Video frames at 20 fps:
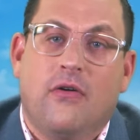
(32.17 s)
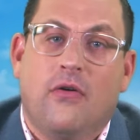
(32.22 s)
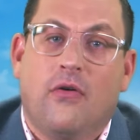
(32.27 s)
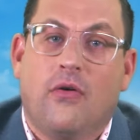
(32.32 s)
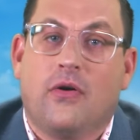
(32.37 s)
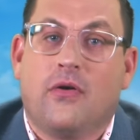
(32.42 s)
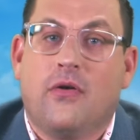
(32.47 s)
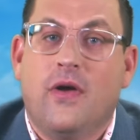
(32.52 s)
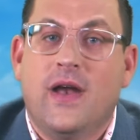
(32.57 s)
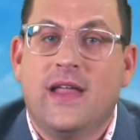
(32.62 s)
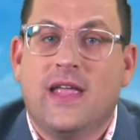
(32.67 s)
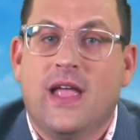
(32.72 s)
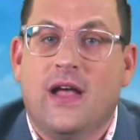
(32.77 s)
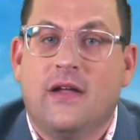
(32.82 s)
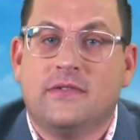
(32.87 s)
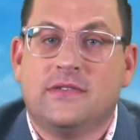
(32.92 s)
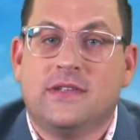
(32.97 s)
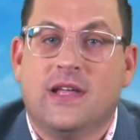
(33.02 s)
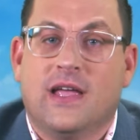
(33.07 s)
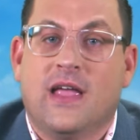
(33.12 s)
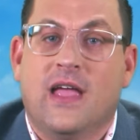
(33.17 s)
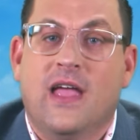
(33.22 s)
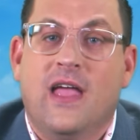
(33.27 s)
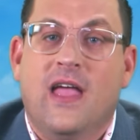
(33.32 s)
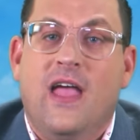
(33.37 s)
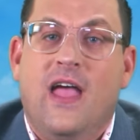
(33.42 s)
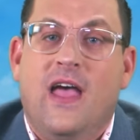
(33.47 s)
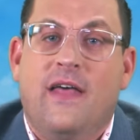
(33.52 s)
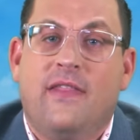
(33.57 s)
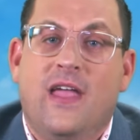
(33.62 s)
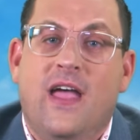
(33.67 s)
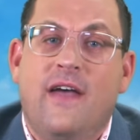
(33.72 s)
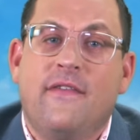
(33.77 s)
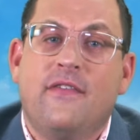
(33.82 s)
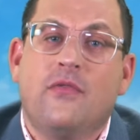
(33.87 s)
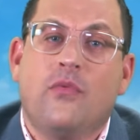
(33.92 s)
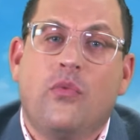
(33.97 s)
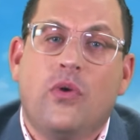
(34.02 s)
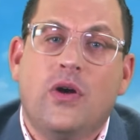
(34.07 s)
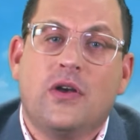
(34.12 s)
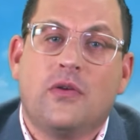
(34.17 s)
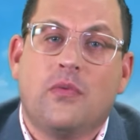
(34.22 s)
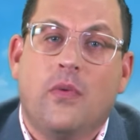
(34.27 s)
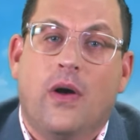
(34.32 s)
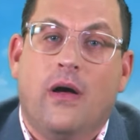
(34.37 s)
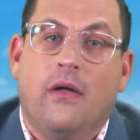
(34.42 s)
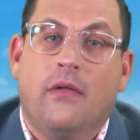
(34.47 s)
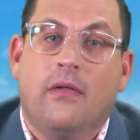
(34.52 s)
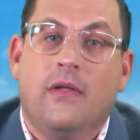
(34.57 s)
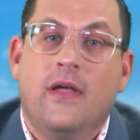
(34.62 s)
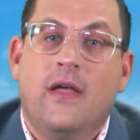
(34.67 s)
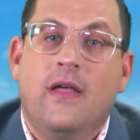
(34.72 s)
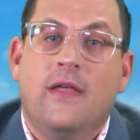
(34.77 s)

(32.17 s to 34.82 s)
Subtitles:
or credit counseling and they haven't worked well,